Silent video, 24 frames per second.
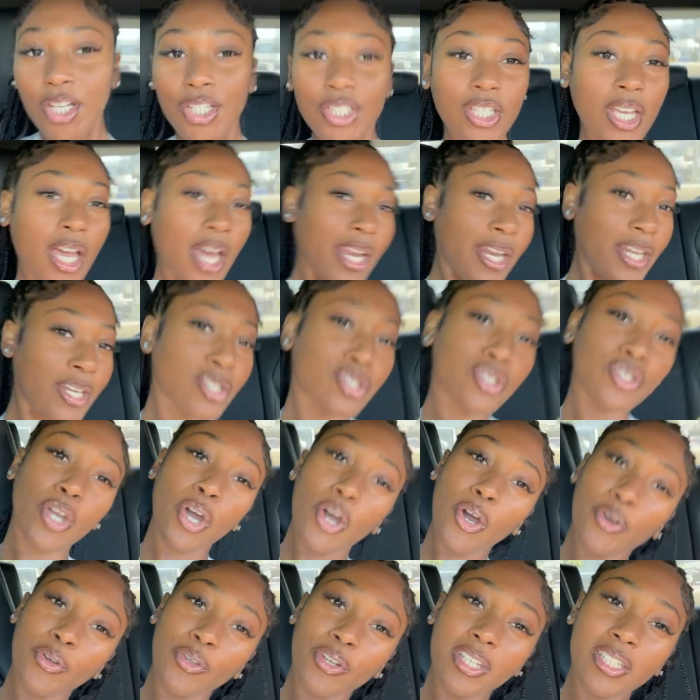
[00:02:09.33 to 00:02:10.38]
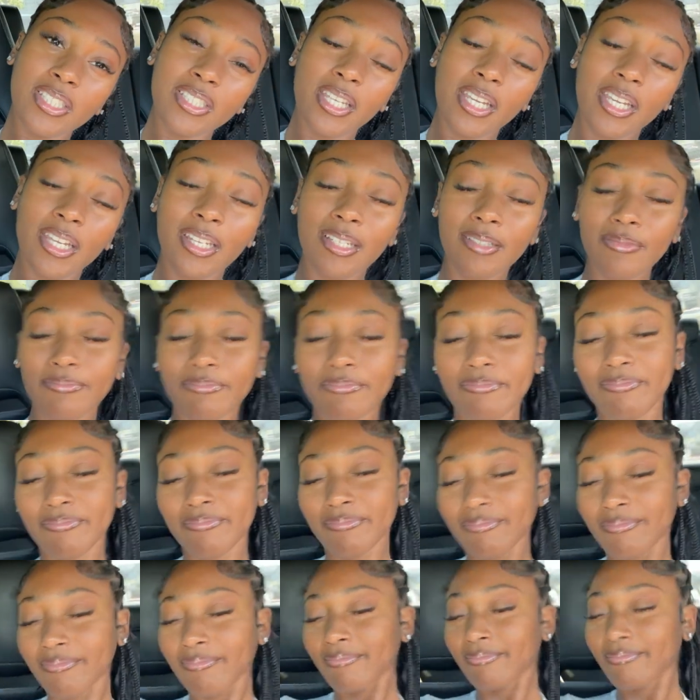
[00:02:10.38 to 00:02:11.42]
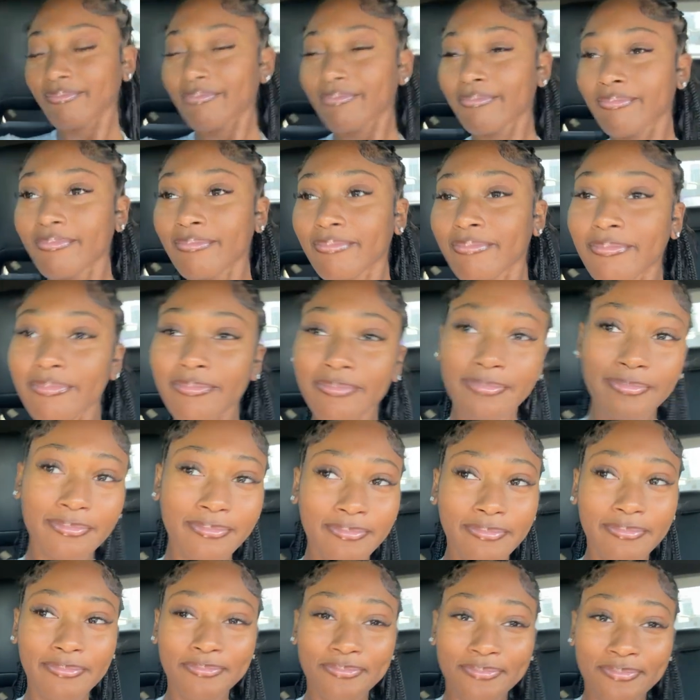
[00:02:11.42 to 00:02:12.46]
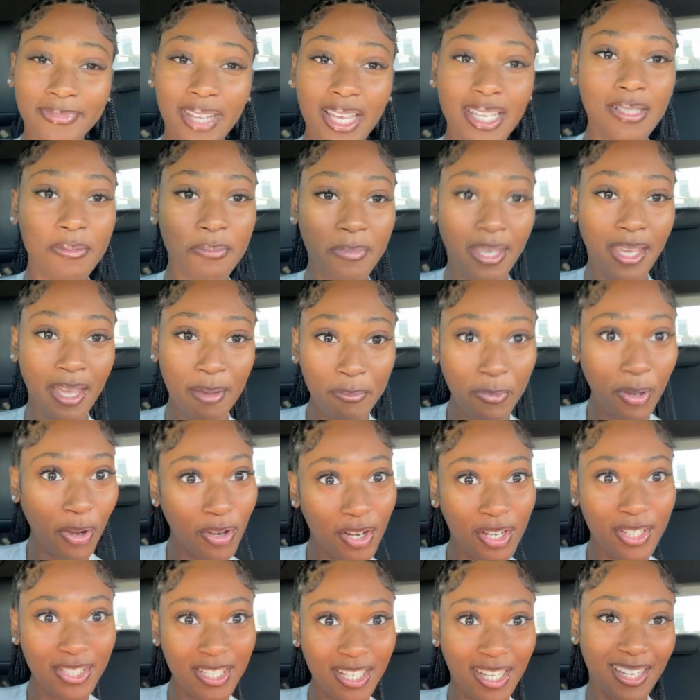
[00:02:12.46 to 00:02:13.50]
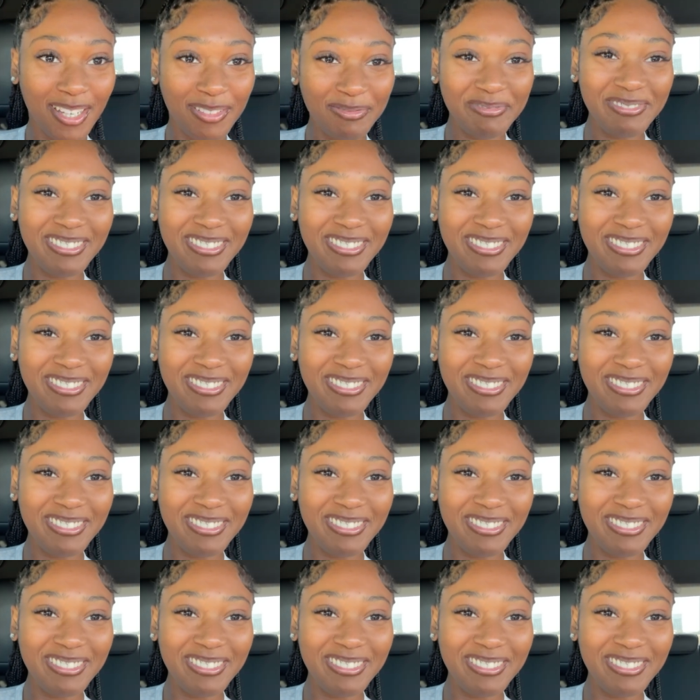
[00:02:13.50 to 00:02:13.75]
That's me, I'm going to gym.